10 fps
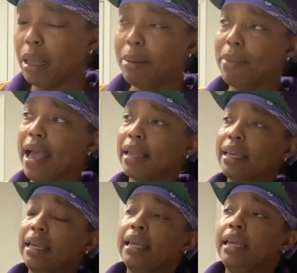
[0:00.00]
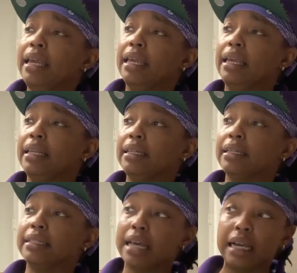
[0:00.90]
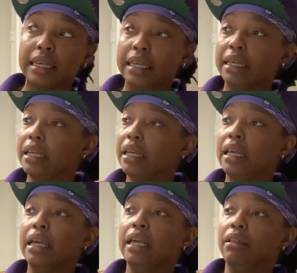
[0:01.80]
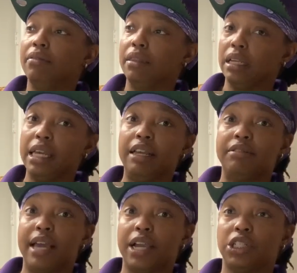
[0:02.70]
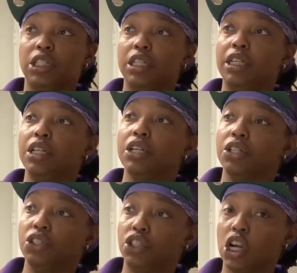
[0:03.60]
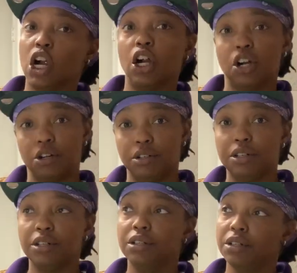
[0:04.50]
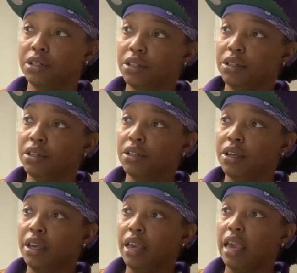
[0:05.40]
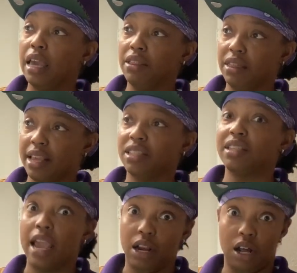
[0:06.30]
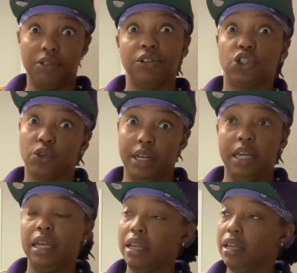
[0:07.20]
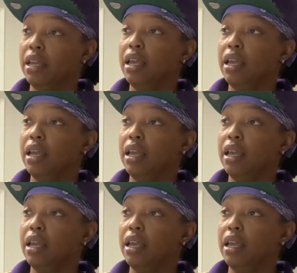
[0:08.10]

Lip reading: Back in Kentucky, leaves actually turned, and then they stayed on the tree,